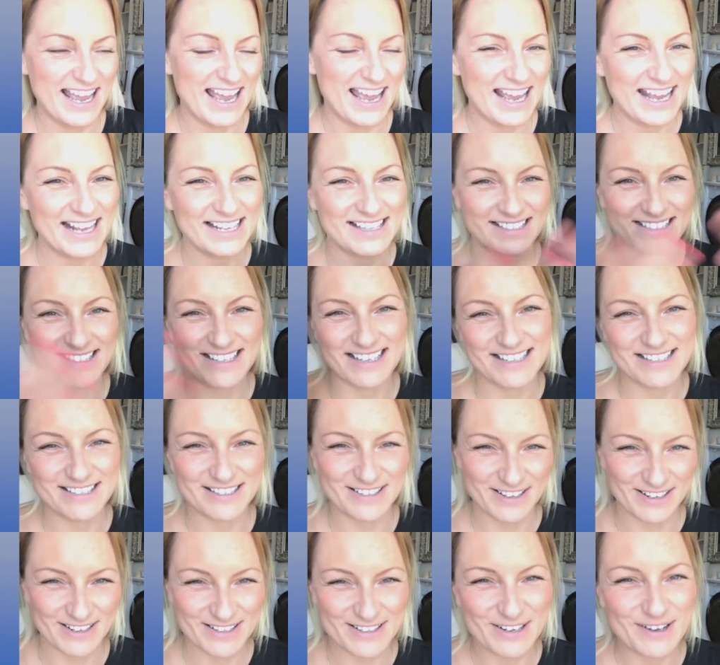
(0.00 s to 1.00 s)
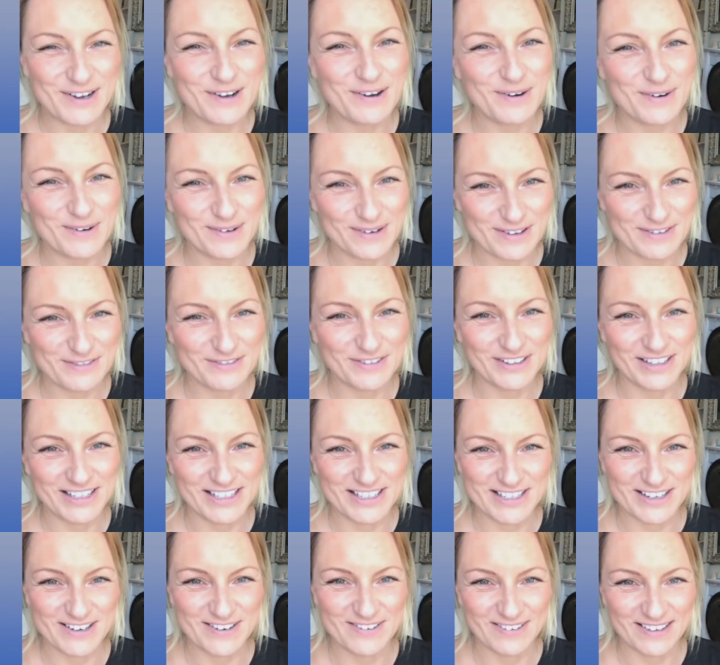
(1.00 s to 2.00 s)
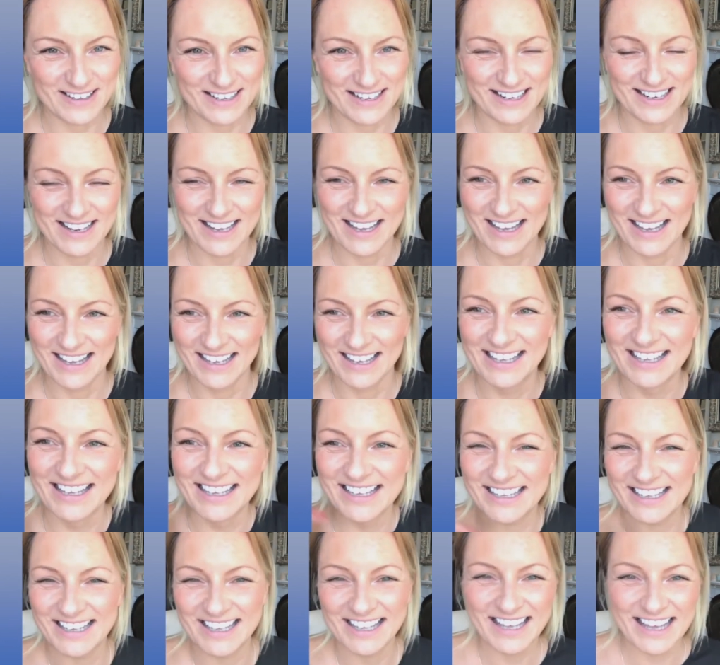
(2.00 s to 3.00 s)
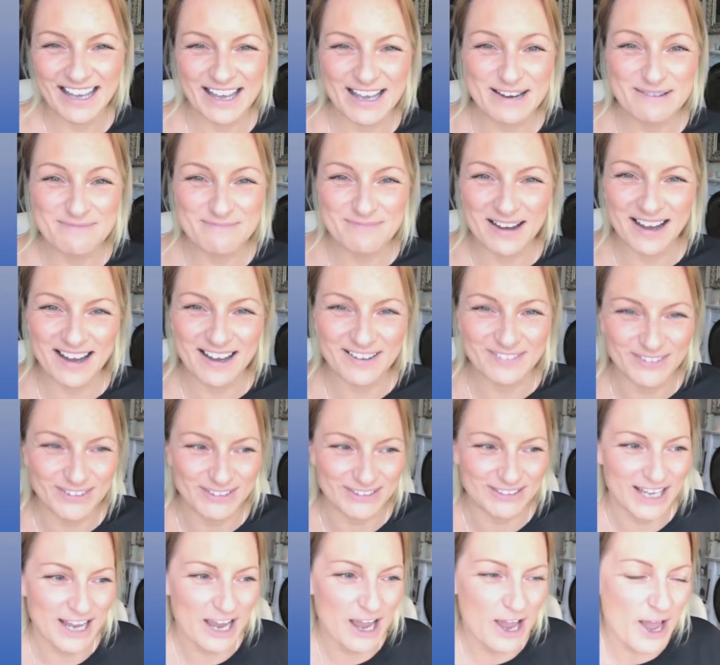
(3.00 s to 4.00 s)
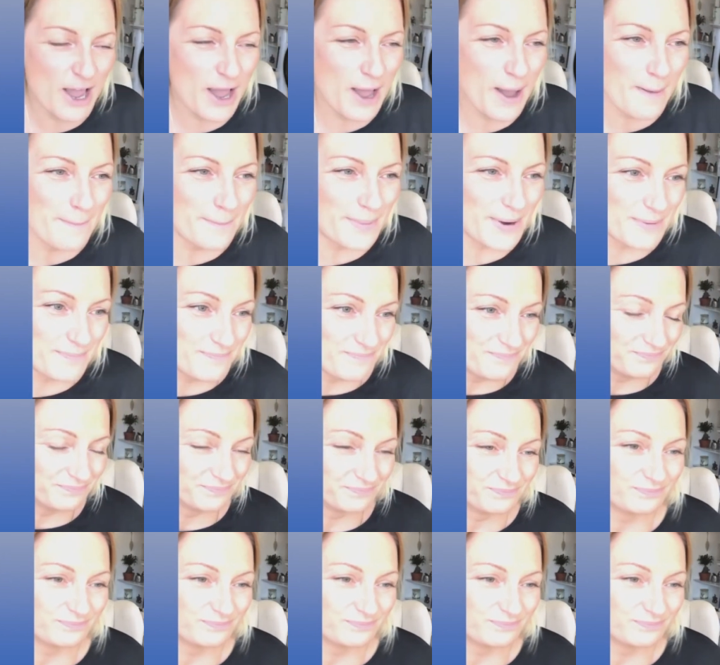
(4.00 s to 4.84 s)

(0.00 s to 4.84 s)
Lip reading: It's a corny, funny joke in my world. But